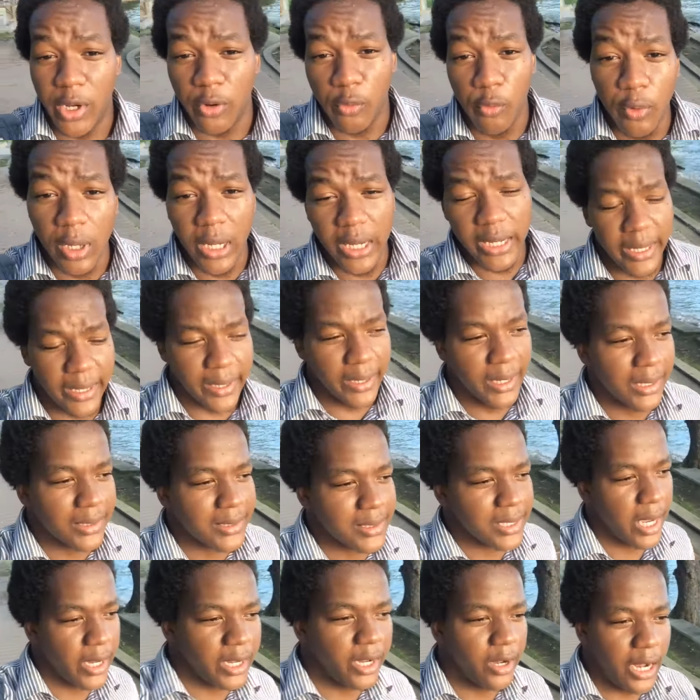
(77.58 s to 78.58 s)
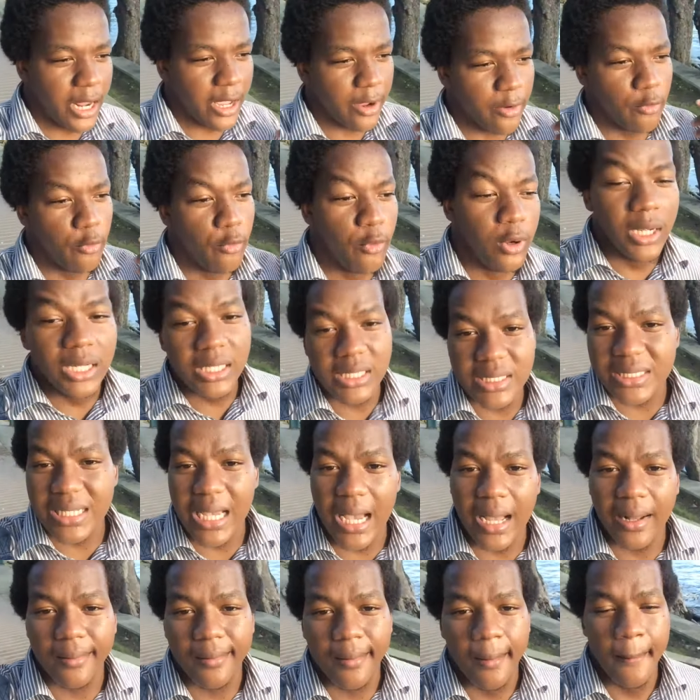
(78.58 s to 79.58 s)
you're really in it and then like really
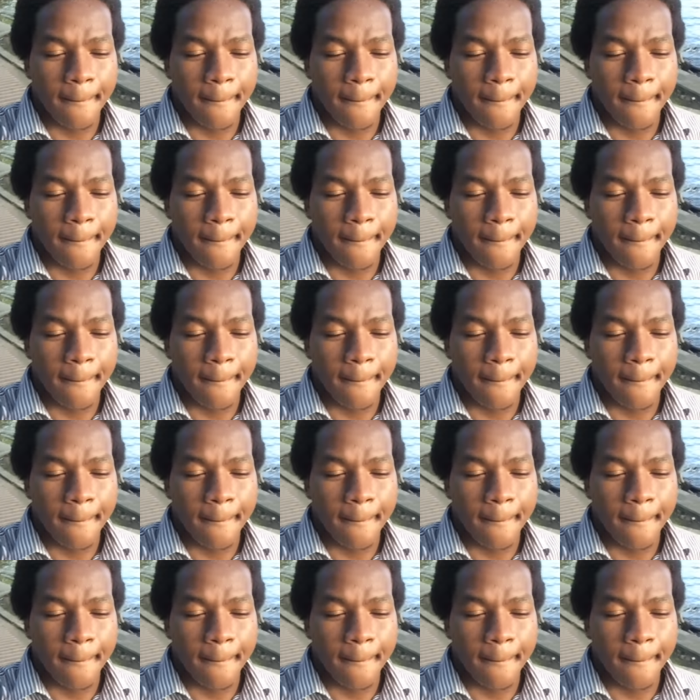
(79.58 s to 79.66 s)
start